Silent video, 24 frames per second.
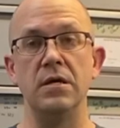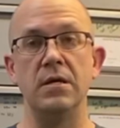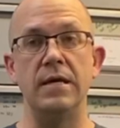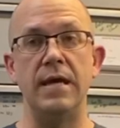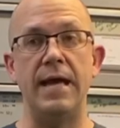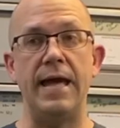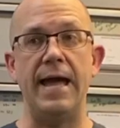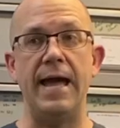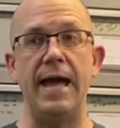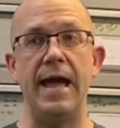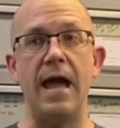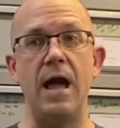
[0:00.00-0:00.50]

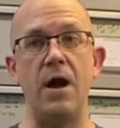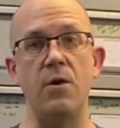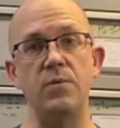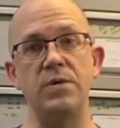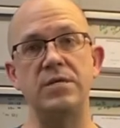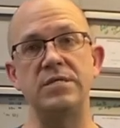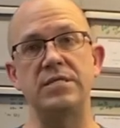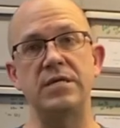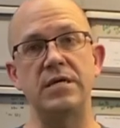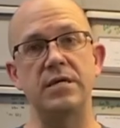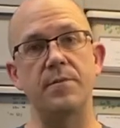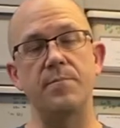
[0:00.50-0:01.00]
at how we
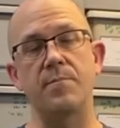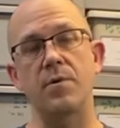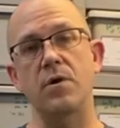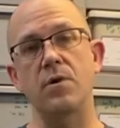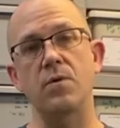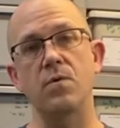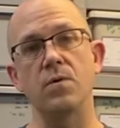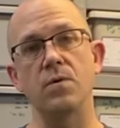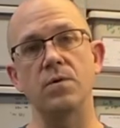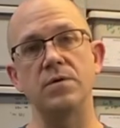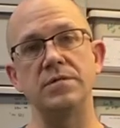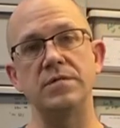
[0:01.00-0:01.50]
set up our
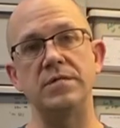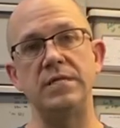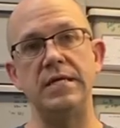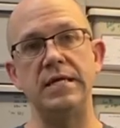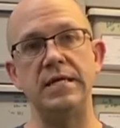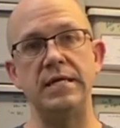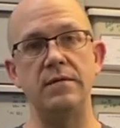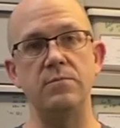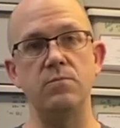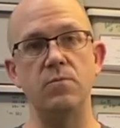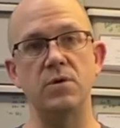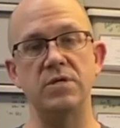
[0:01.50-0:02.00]

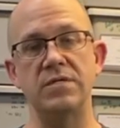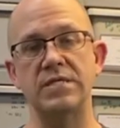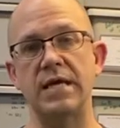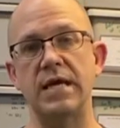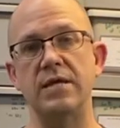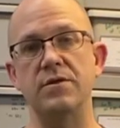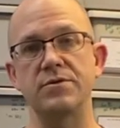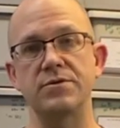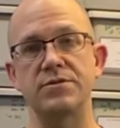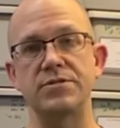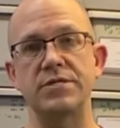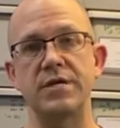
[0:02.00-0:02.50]
quarantine, what
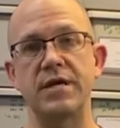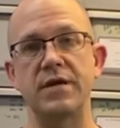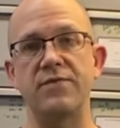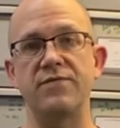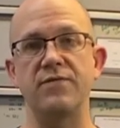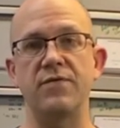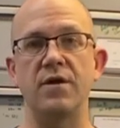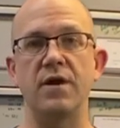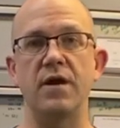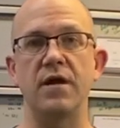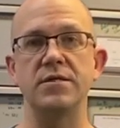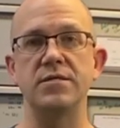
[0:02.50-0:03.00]
that looks like
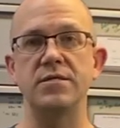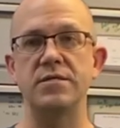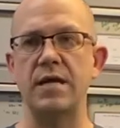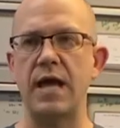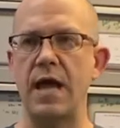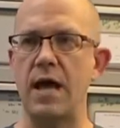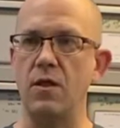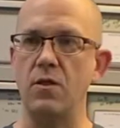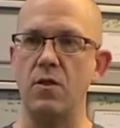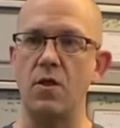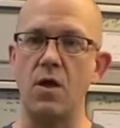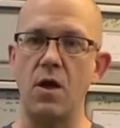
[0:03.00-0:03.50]
for us,
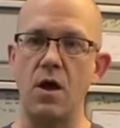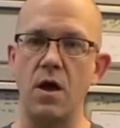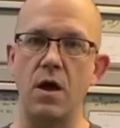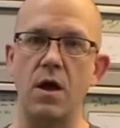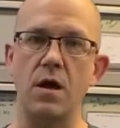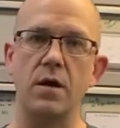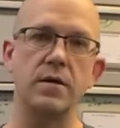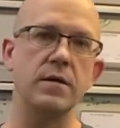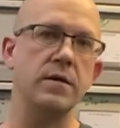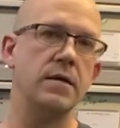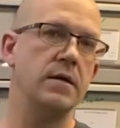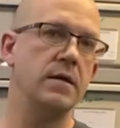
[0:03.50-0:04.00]
how
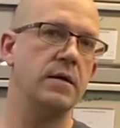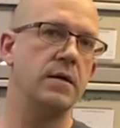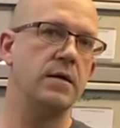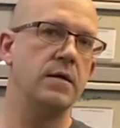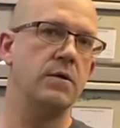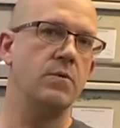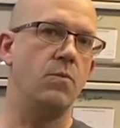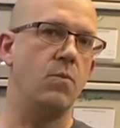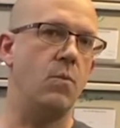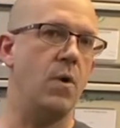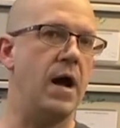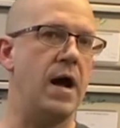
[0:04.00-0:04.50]
long,
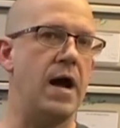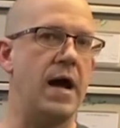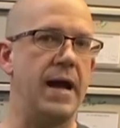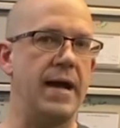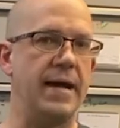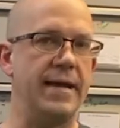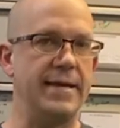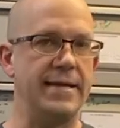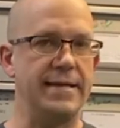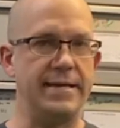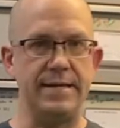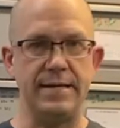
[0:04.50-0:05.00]

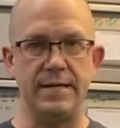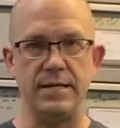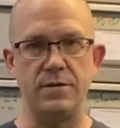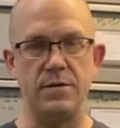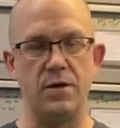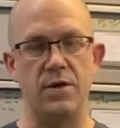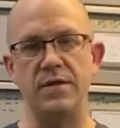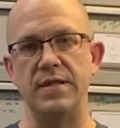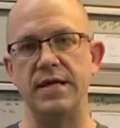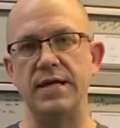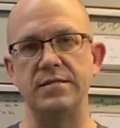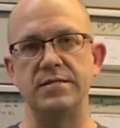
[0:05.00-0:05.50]
why, and
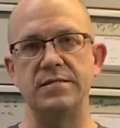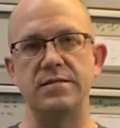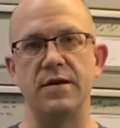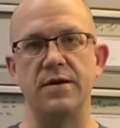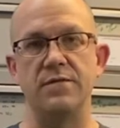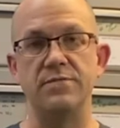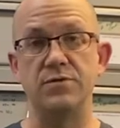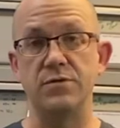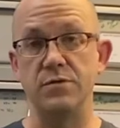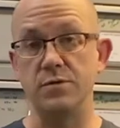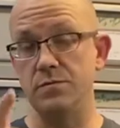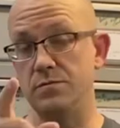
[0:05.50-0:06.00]
all that
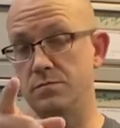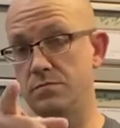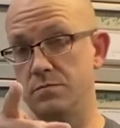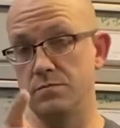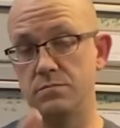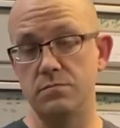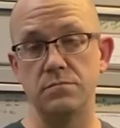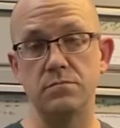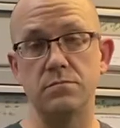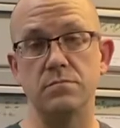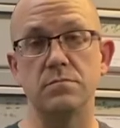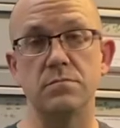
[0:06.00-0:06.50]
stuff. So
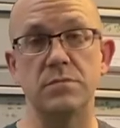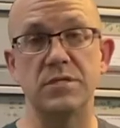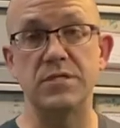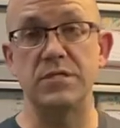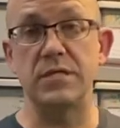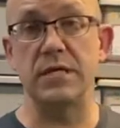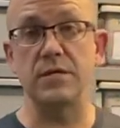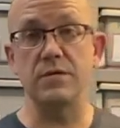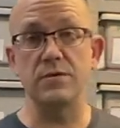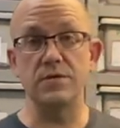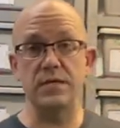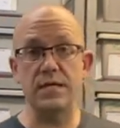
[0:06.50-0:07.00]
let's
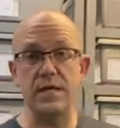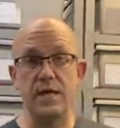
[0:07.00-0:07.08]
take a look